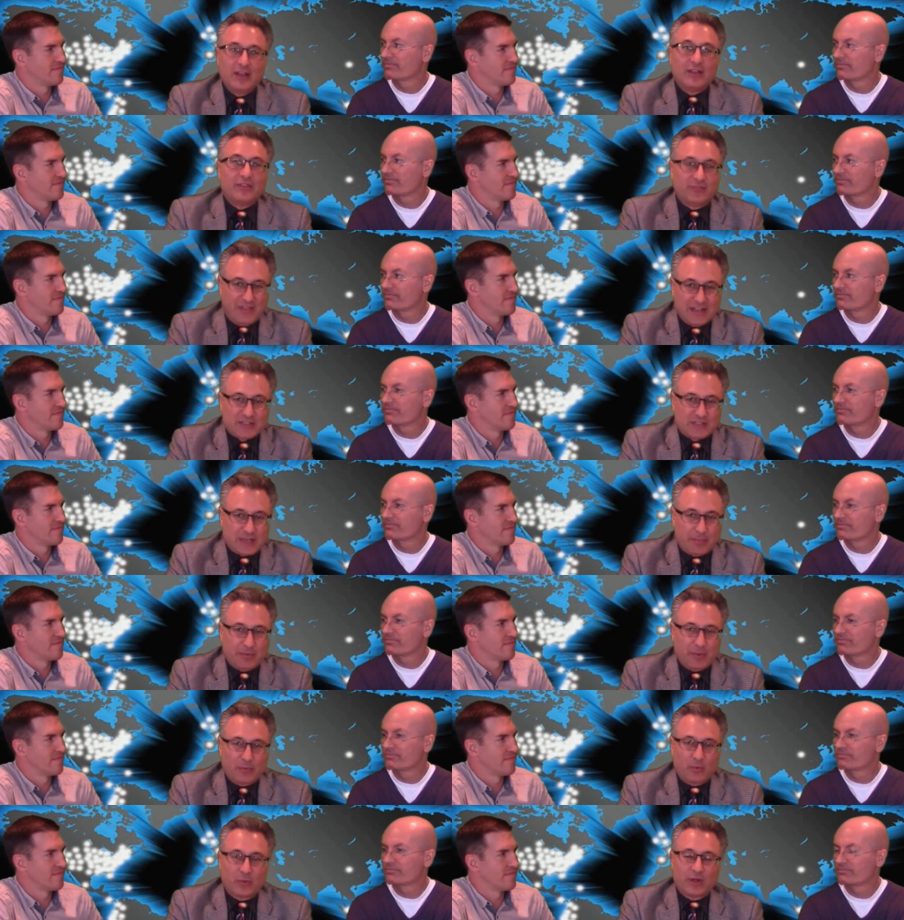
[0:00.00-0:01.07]
Speaker 1: That's step number
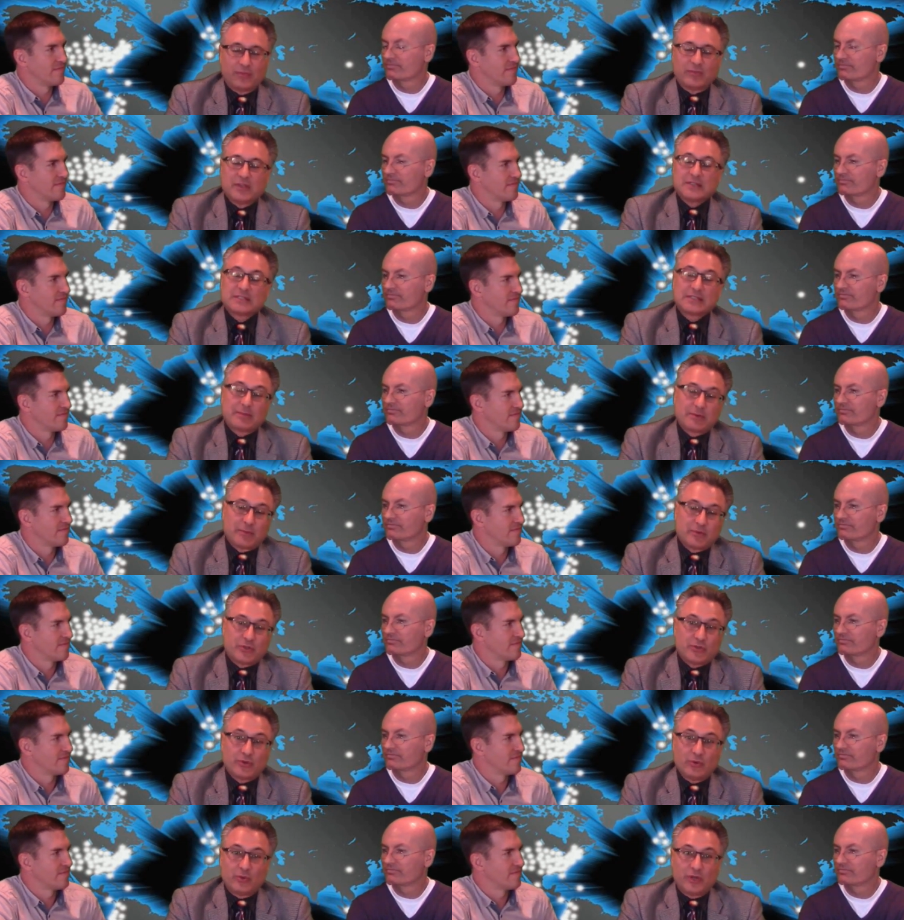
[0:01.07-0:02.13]
one. Step number
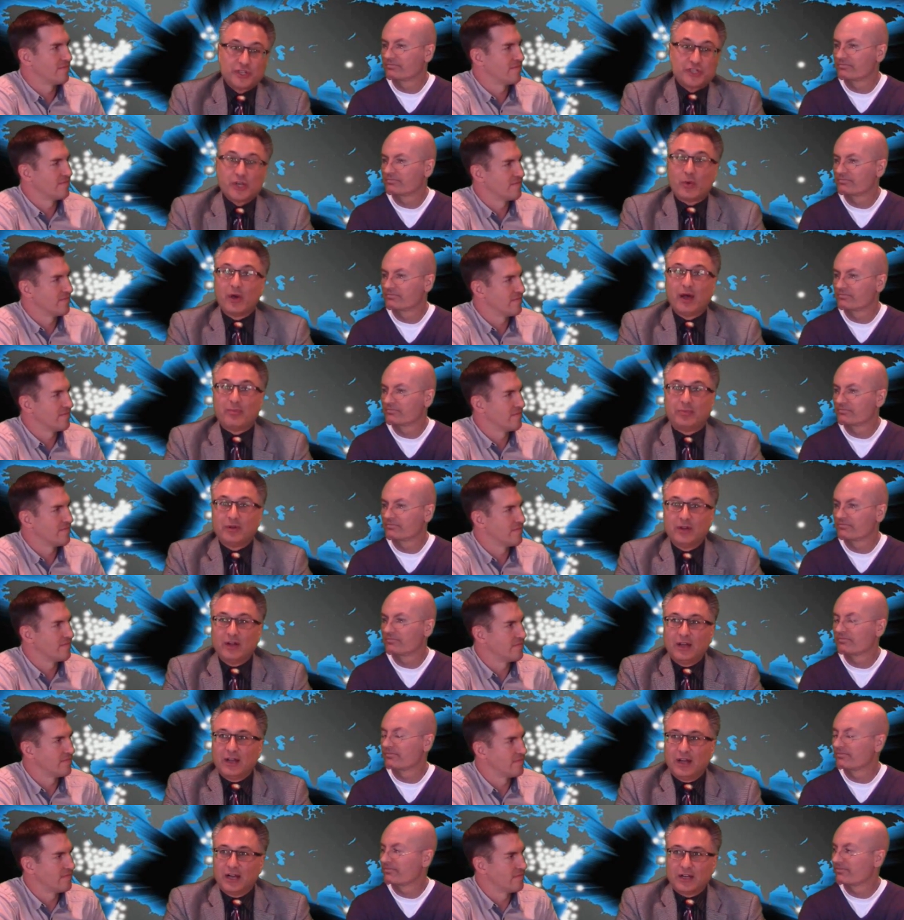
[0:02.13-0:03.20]
two is show up.
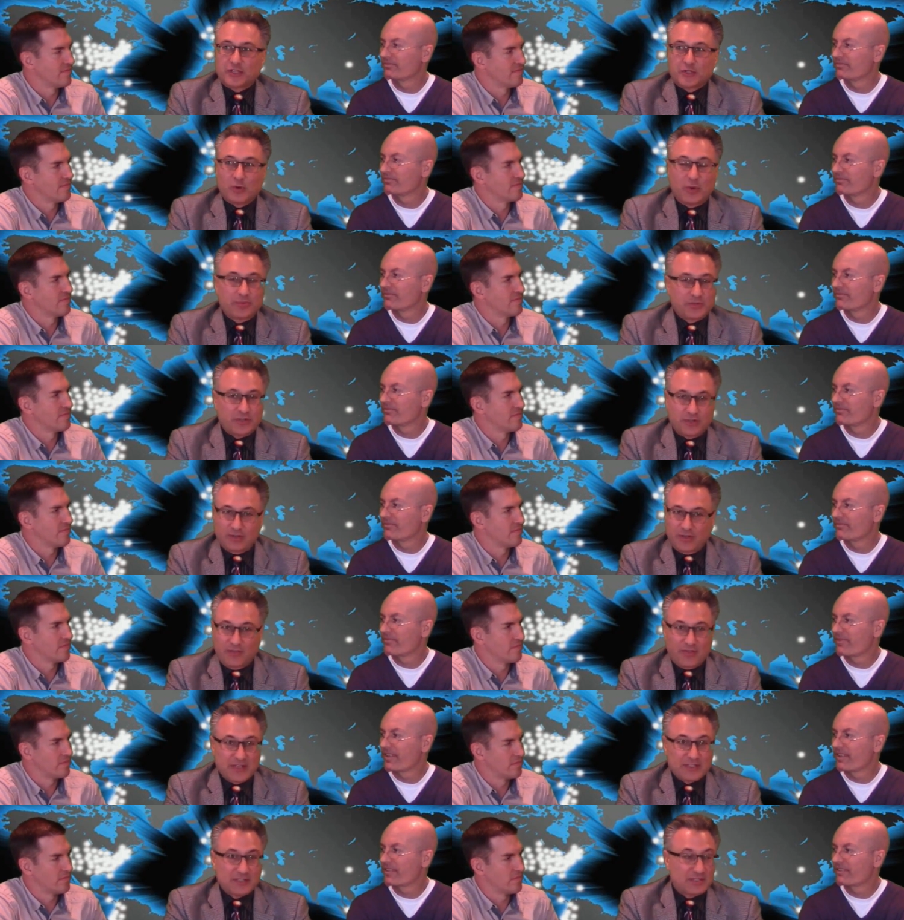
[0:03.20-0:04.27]
Show up to
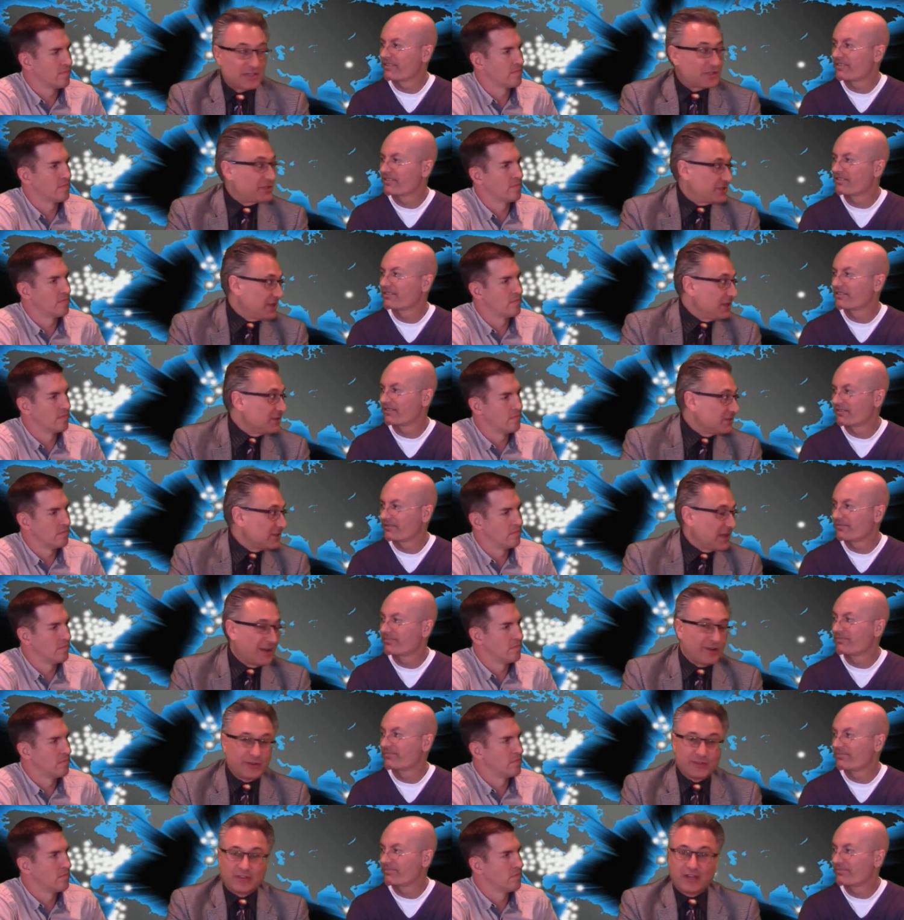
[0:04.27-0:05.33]
events such as this. I
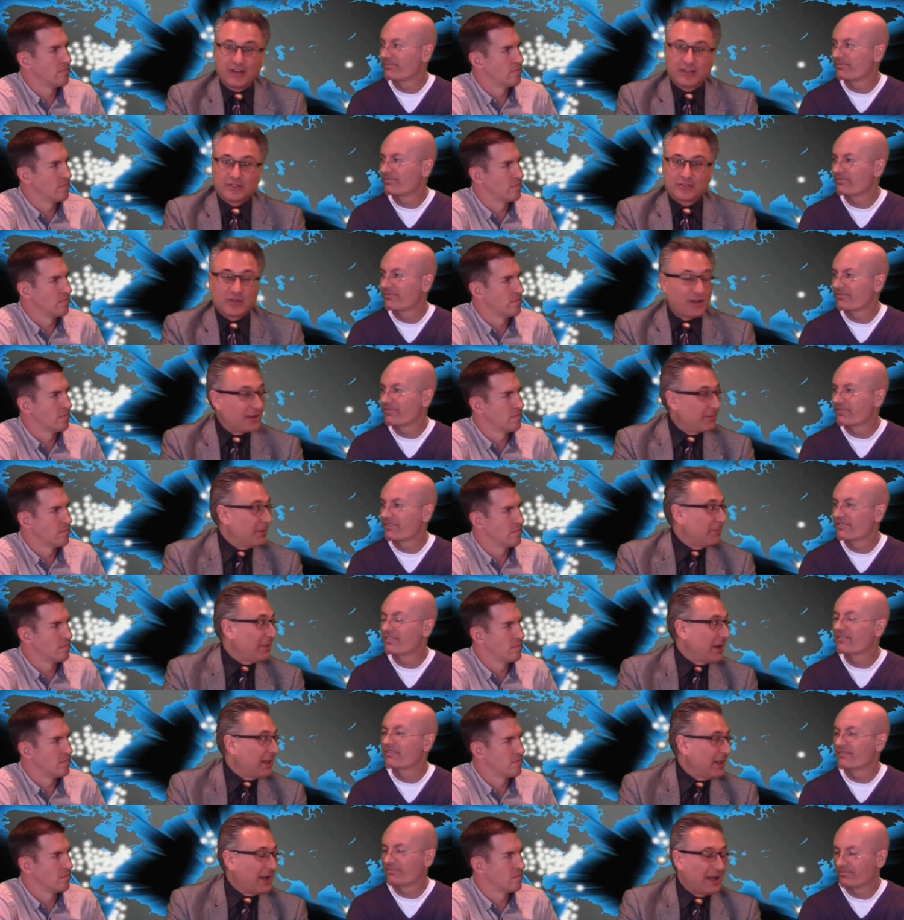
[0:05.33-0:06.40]
heard Danny just talking about Mile
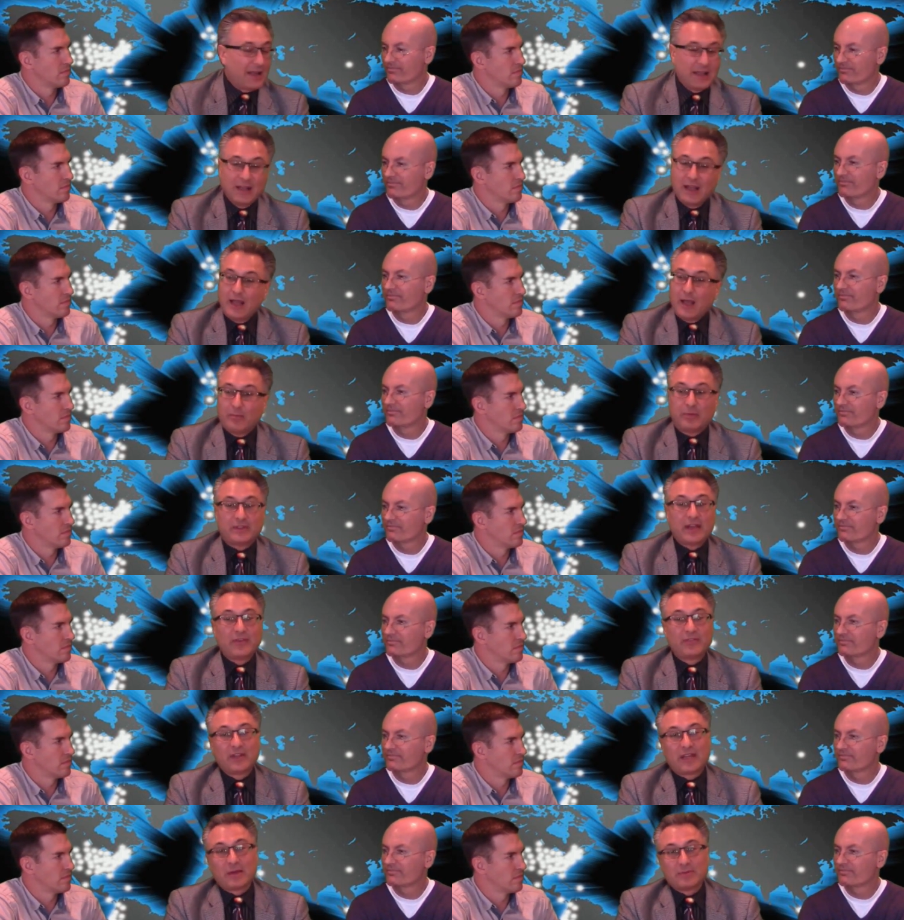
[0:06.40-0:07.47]
High, but definitely
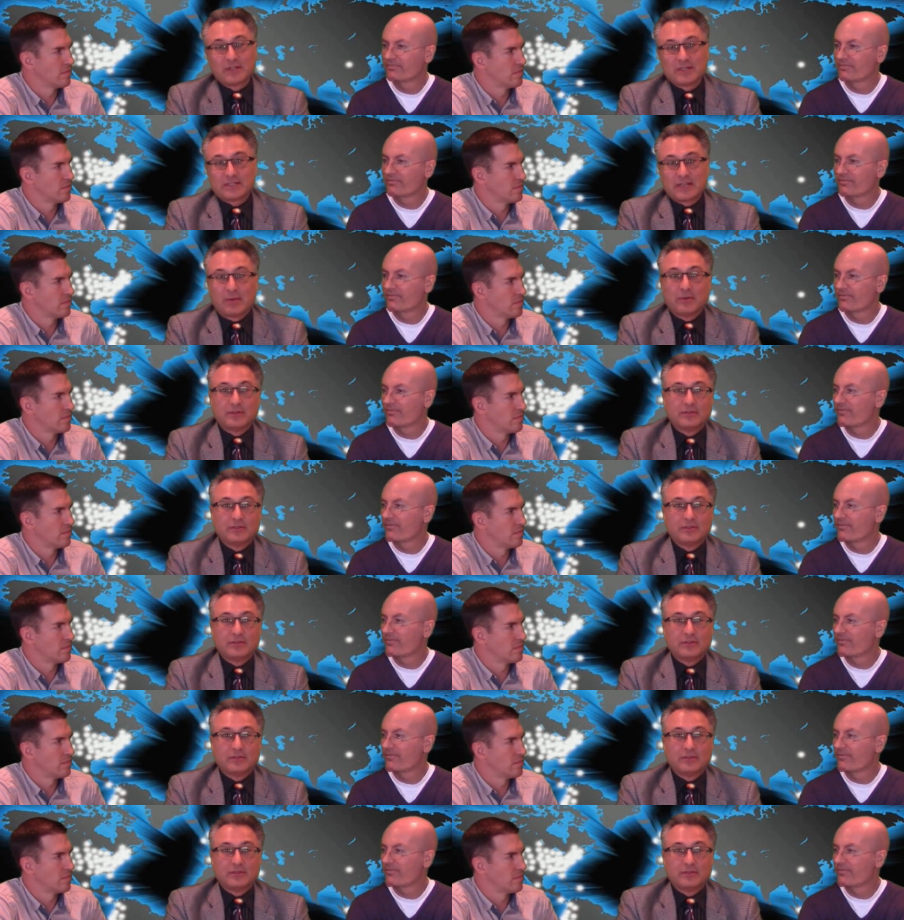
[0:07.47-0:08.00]
come to the summit.